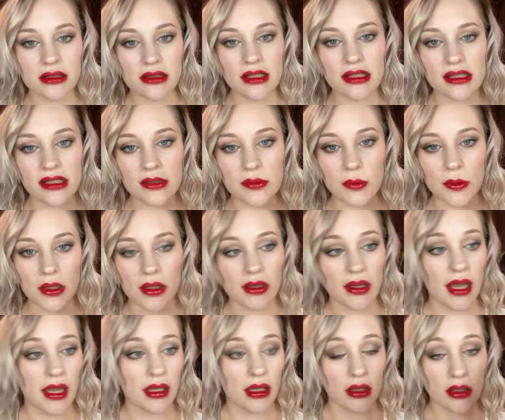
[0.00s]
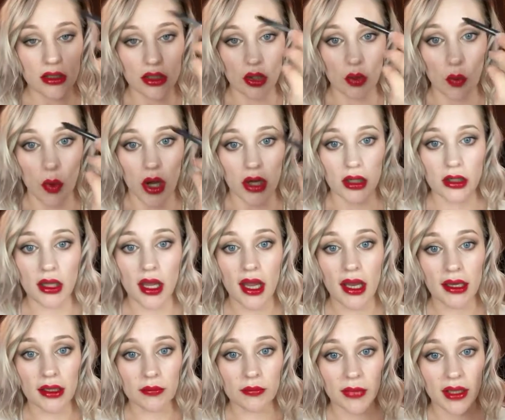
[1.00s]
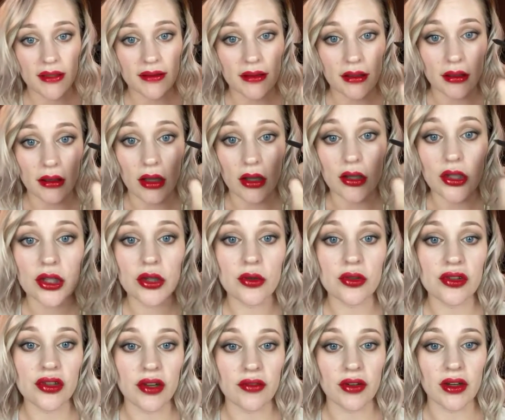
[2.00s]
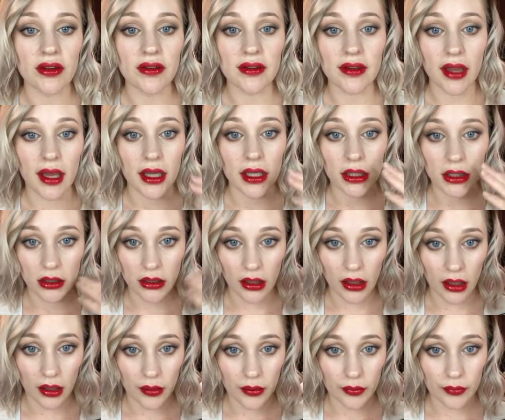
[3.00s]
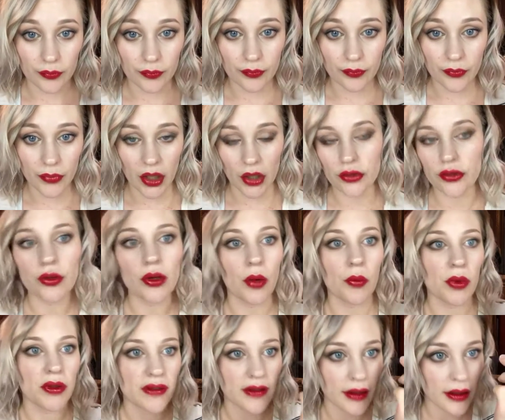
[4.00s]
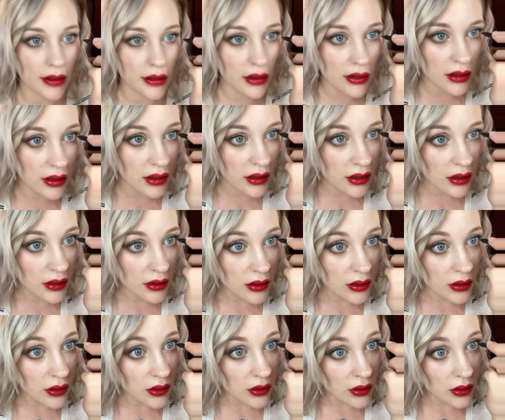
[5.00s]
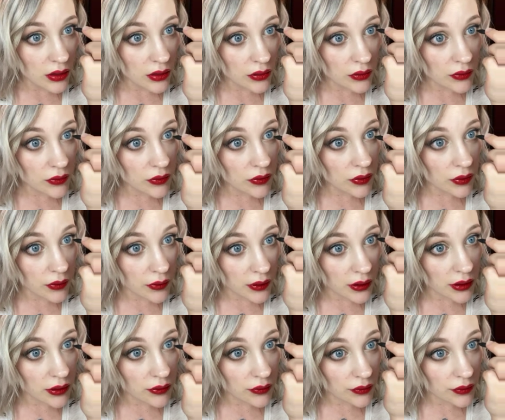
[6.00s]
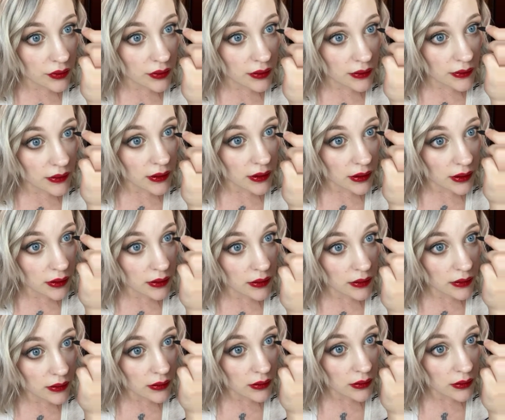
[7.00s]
this is what, like, your waterline makes a huge difference. Like, I'll do it on one side. So I usually take